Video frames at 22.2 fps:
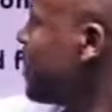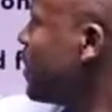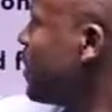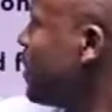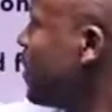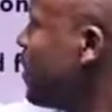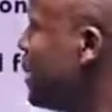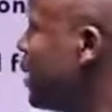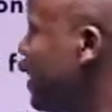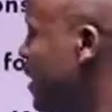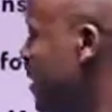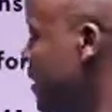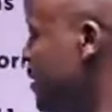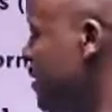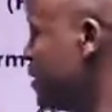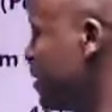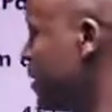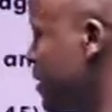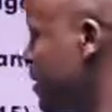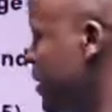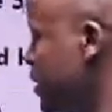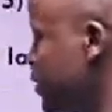
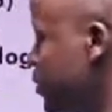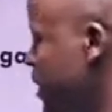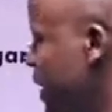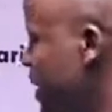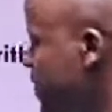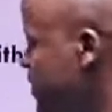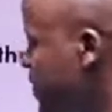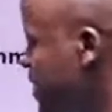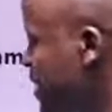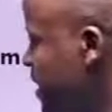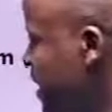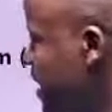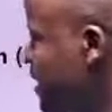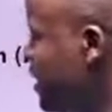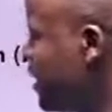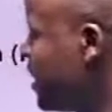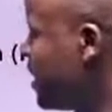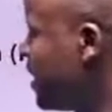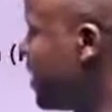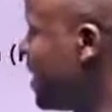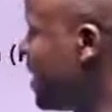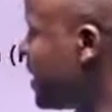that we have
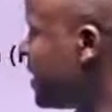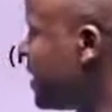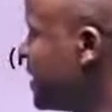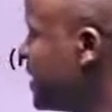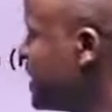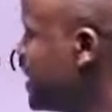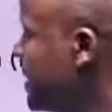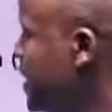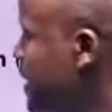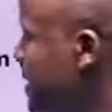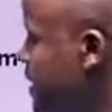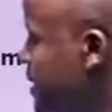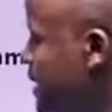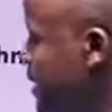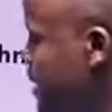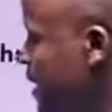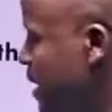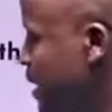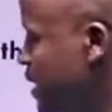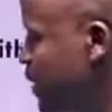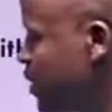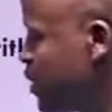seen under this
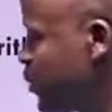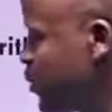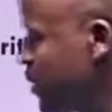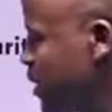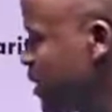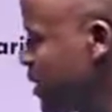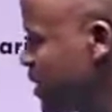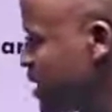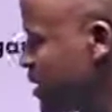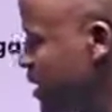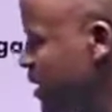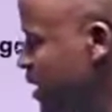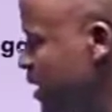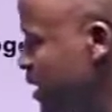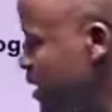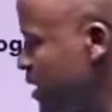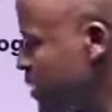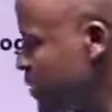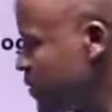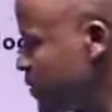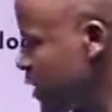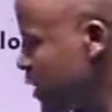unit,
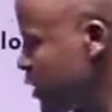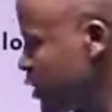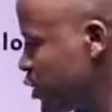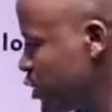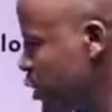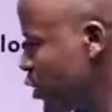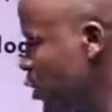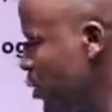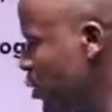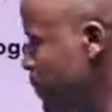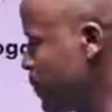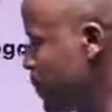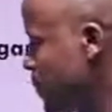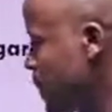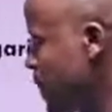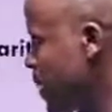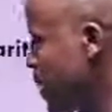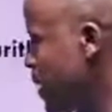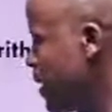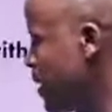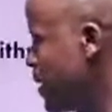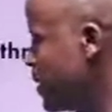ratio,
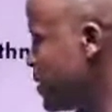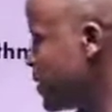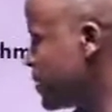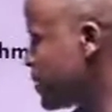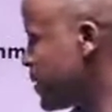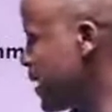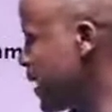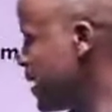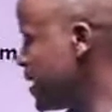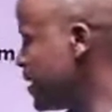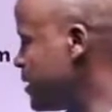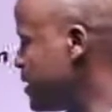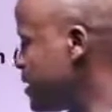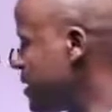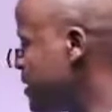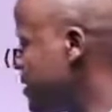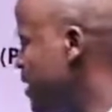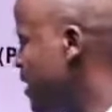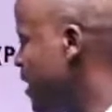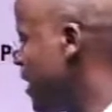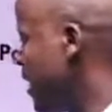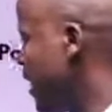rate
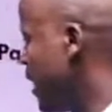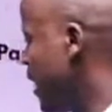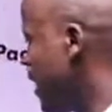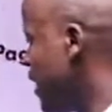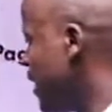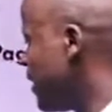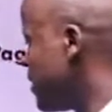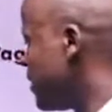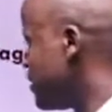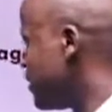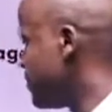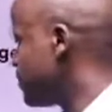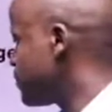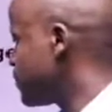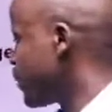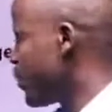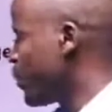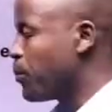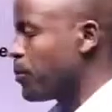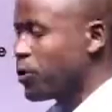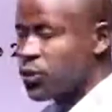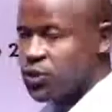and
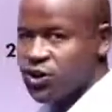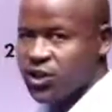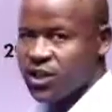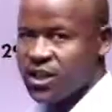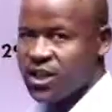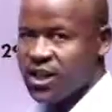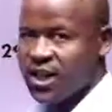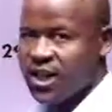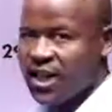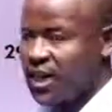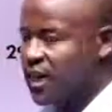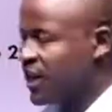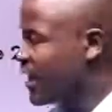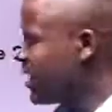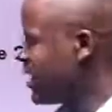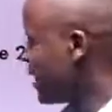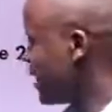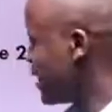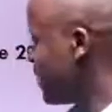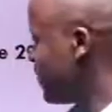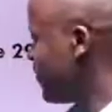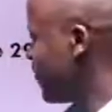proportion. Again, you can